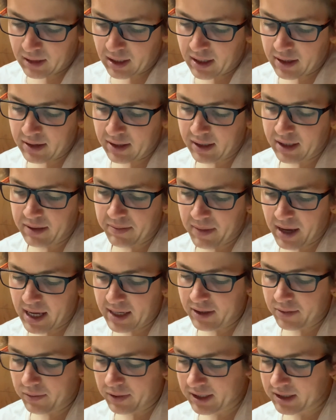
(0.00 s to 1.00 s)
The
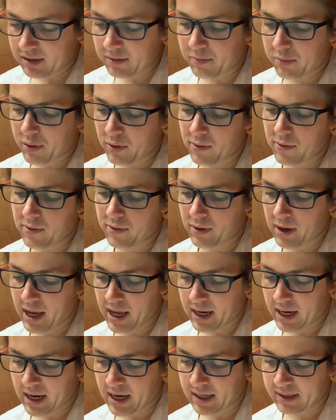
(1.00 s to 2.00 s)
commander went to Paul
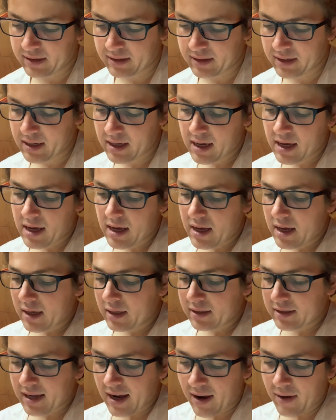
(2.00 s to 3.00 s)
and asked,
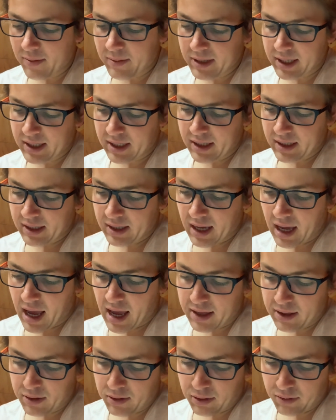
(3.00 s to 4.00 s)
"Tell me, are
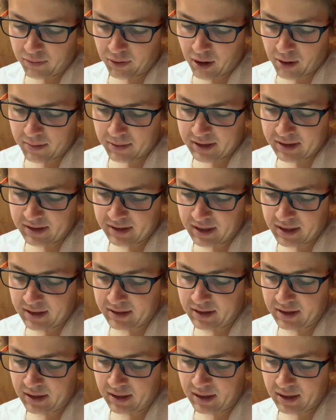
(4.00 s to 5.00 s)
you a Roman
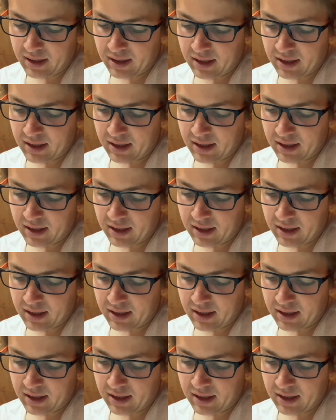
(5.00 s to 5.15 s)
citizen?"